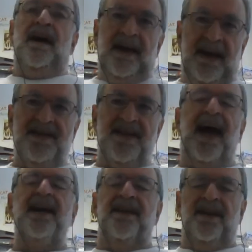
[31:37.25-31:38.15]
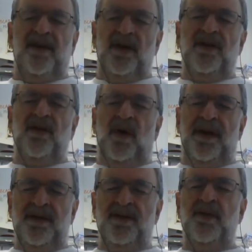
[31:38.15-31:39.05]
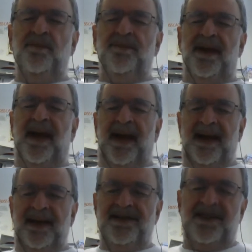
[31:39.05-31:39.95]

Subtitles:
Exactly. The one group that has